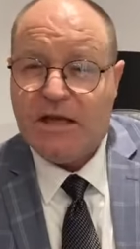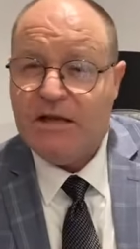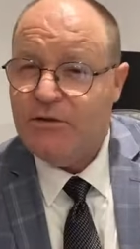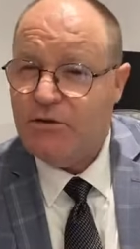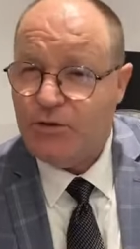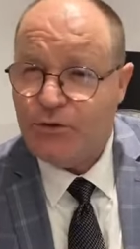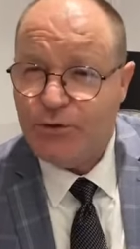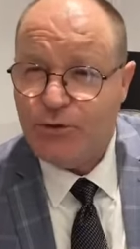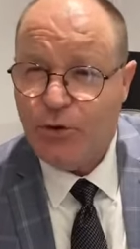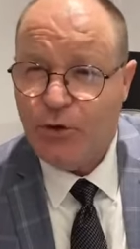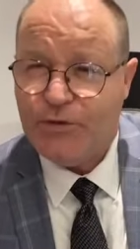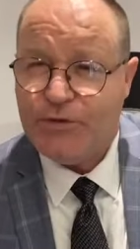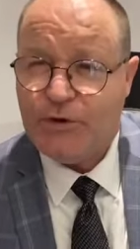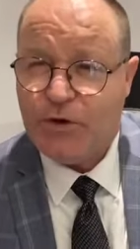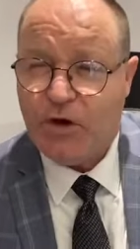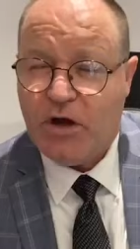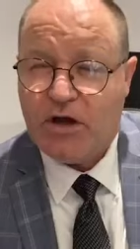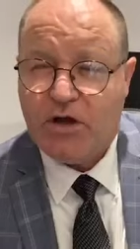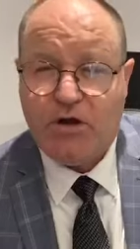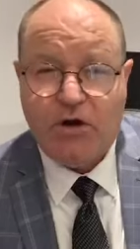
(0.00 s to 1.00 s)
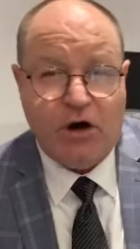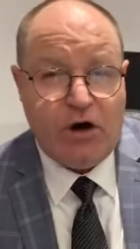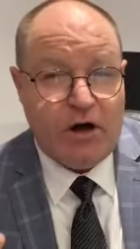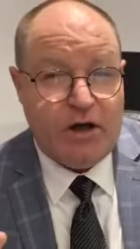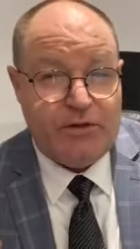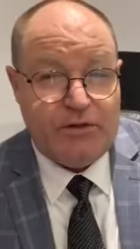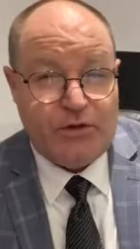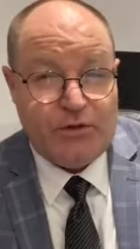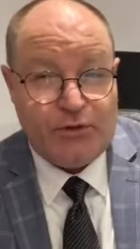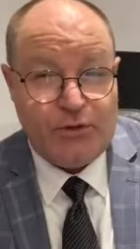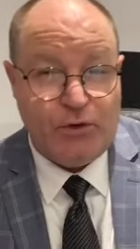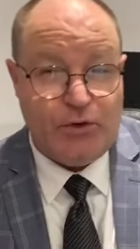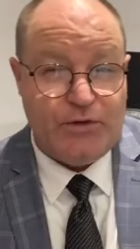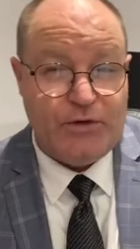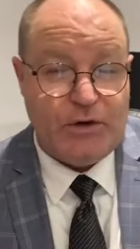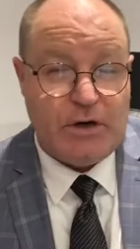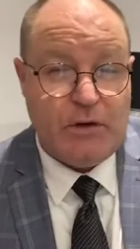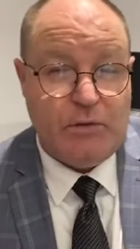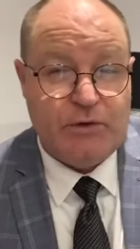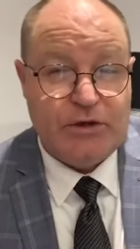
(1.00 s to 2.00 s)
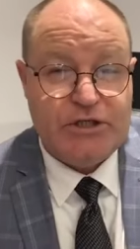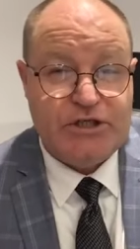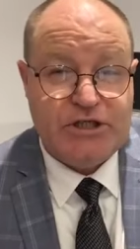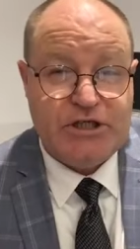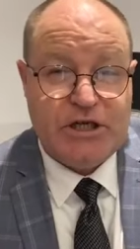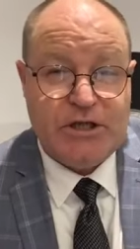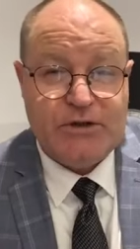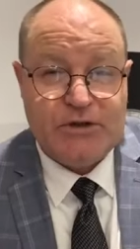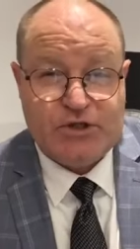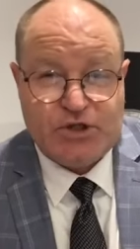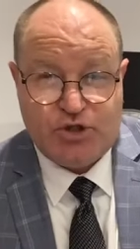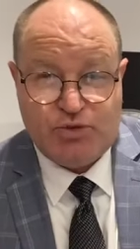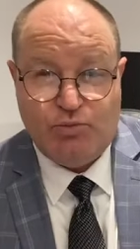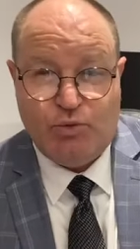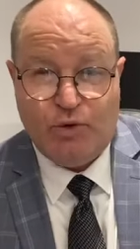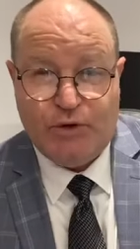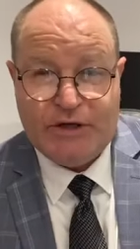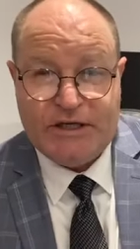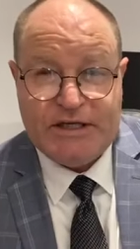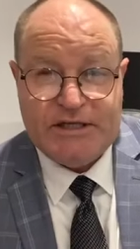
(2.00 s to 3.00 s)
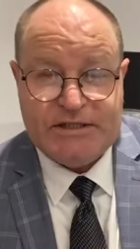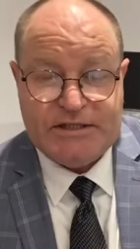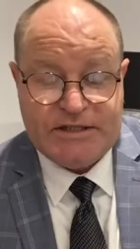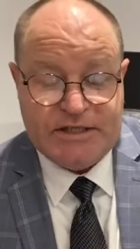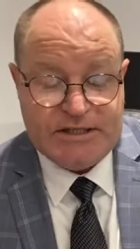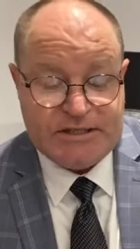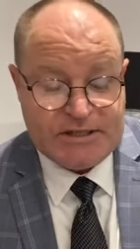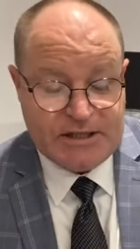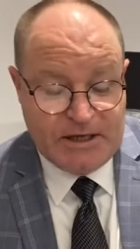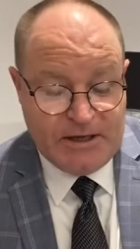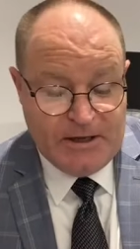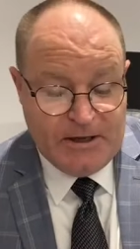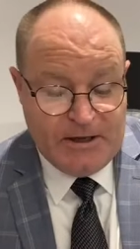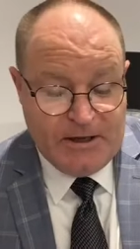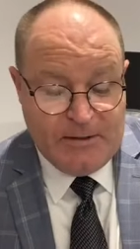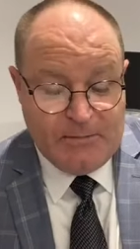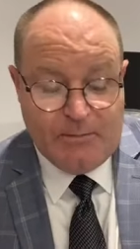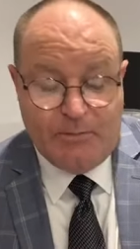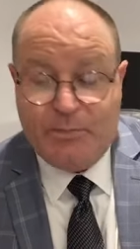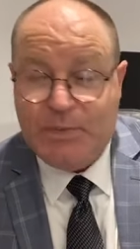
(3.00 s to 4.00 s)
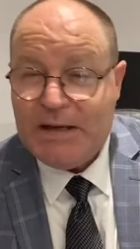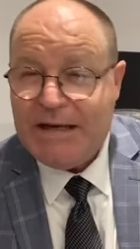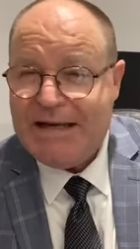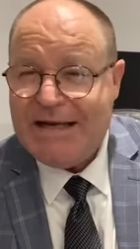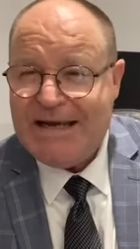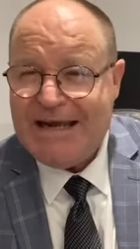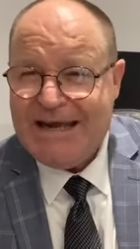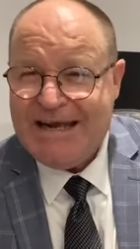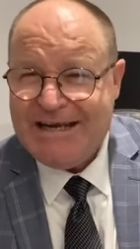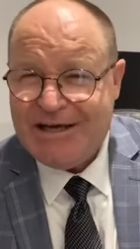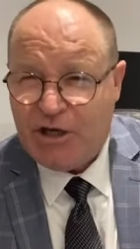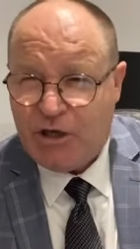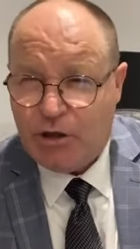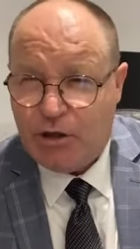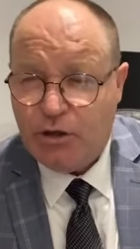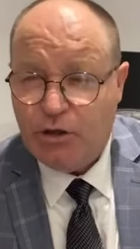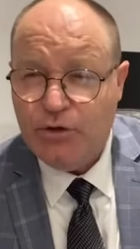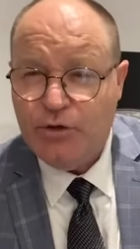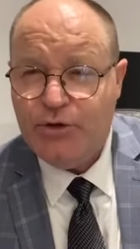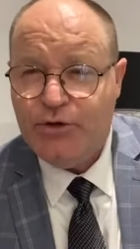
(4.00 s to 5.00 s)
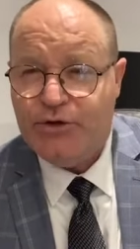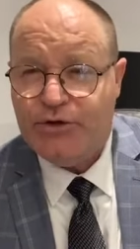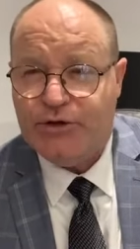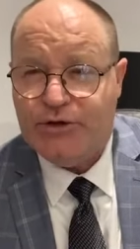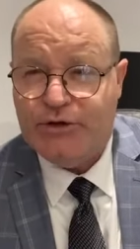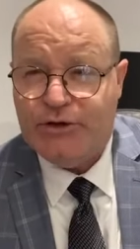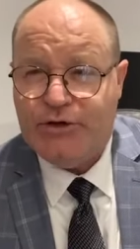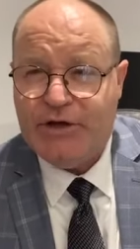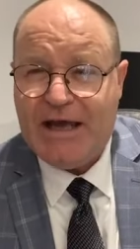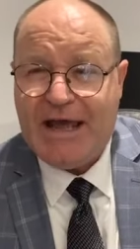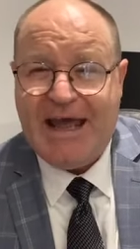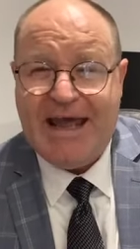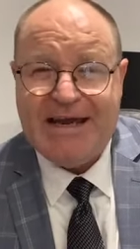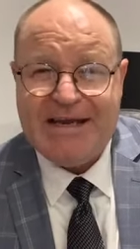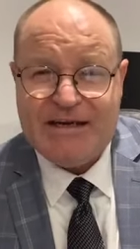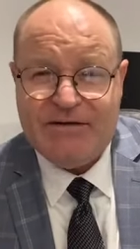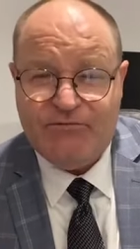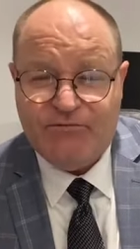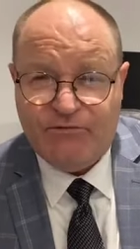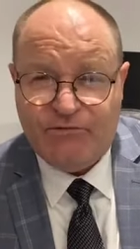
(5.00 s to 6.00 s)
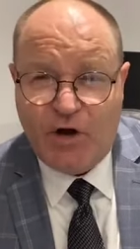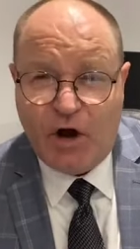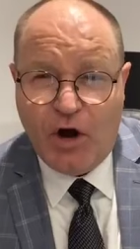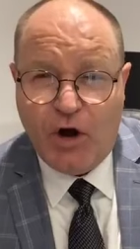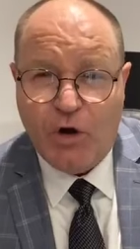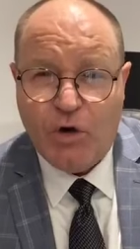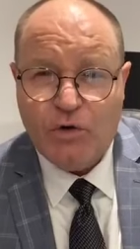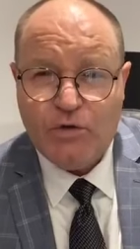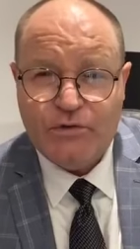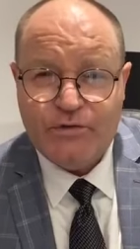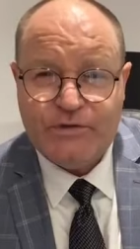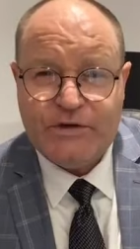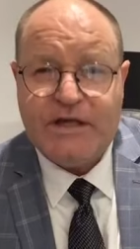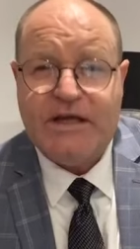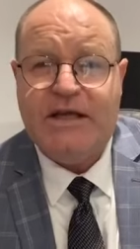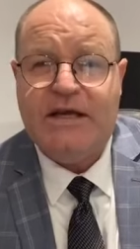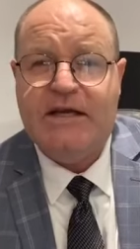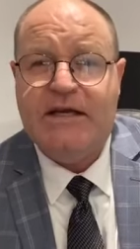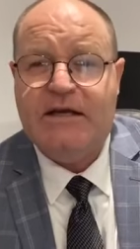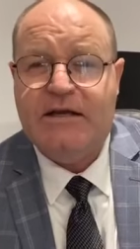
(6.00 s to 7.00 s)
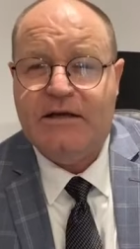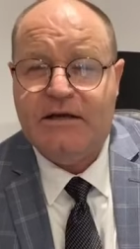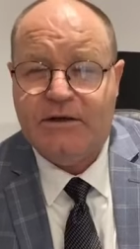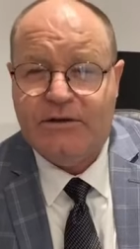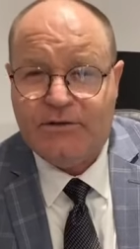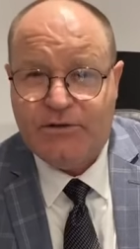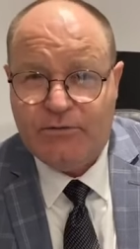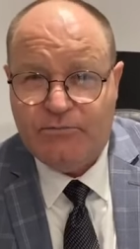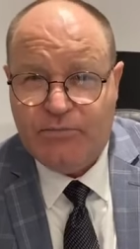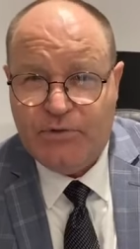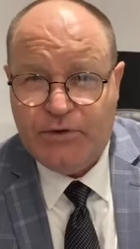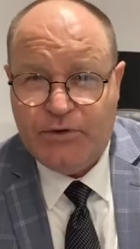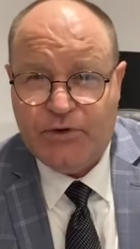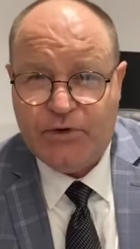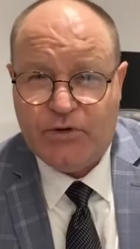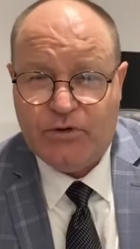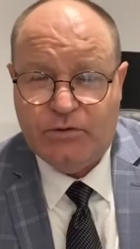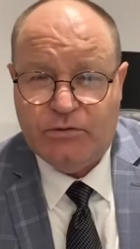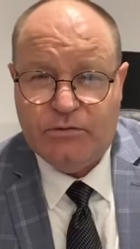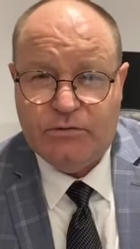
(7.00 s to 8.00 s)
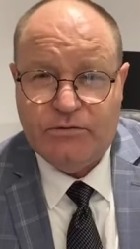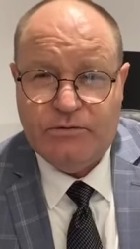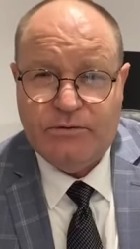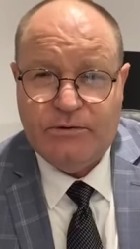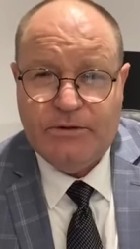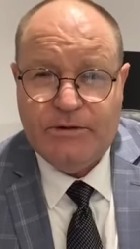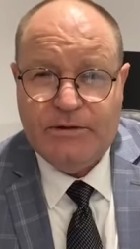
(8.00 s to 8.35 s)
And the thought that I got and the thought that I want to share this morning is this be included and involved in the miracle.